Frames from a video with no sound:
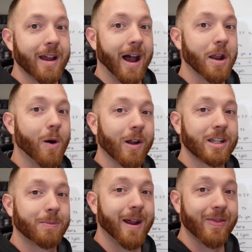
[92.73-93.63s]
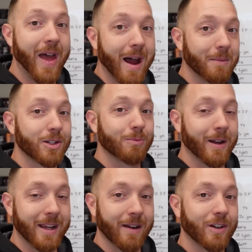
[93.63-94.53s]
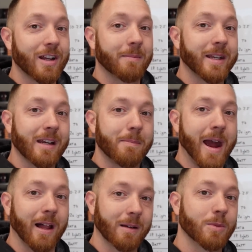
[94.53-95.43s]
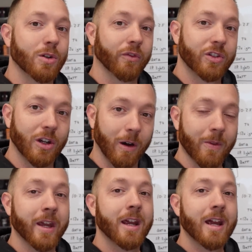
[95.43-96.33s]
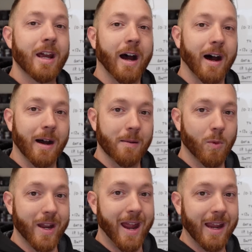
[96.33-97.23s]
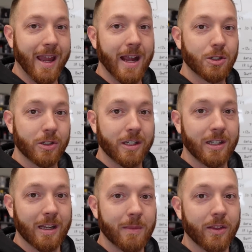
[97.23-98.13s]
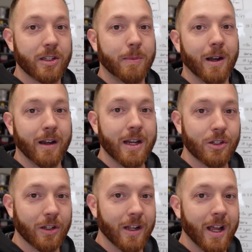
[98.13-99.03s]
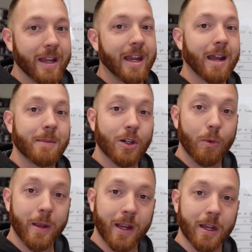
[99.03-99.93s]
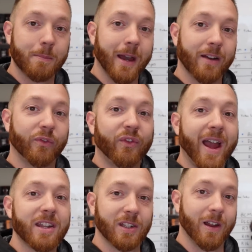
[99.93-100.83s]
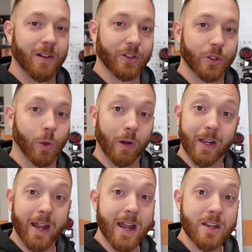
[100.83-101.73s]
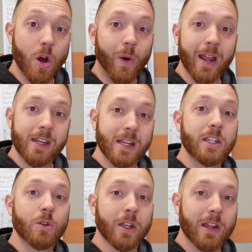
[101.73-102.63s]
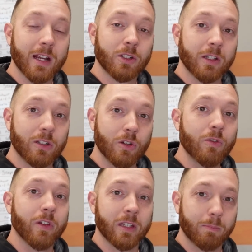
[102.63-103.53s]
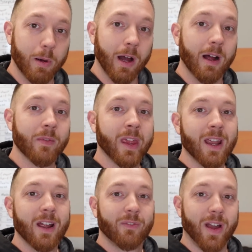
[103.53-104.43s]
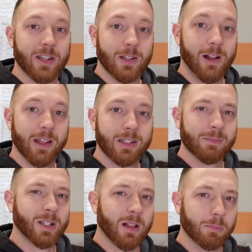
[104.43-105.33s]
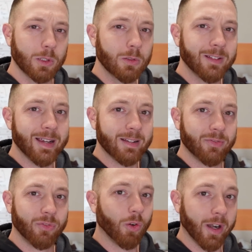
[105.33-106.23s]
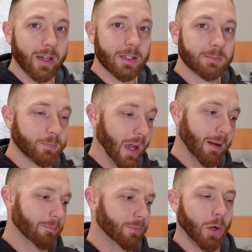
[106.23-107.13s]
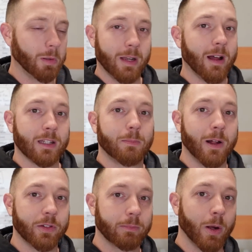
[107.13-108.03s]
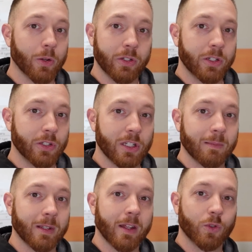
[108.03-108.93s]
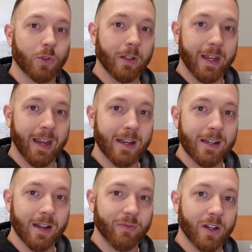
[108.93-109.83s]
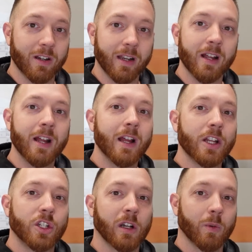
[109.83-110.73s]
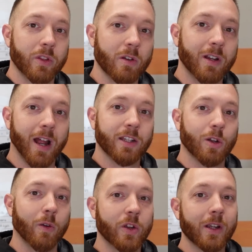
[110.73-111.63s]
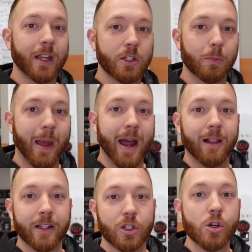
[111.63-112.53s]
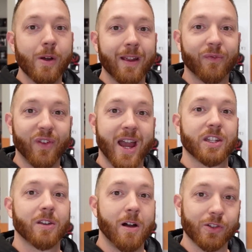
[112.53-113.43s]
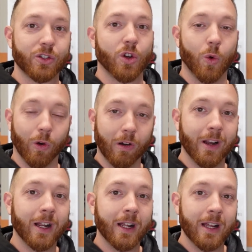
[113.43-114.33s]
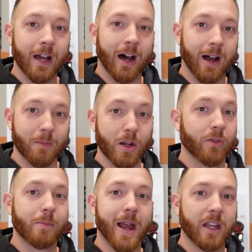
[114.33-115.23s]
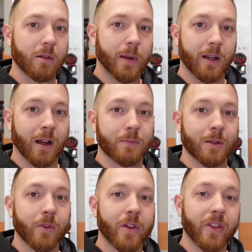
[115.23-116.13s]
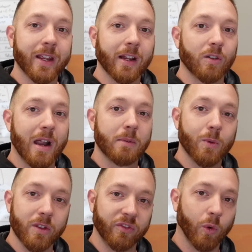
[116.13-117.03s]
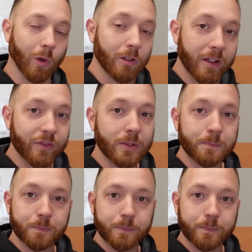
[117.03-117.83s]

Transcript: I don't want to spend that much money every time I need a pallet move. So when Hank actually sent me the spare engine, he had me go pick it up at a Fastenal store, and I had no idea you can actually do this, but Fastenal has something called Blue Lane Freight. Totally not a sponsored post. This is just something that's really handy, and I figured I'd share it with you guys. So if you can get your pallet to a Fastenal store, you know, in the back of your pickup, something that they can grab it with a forklift,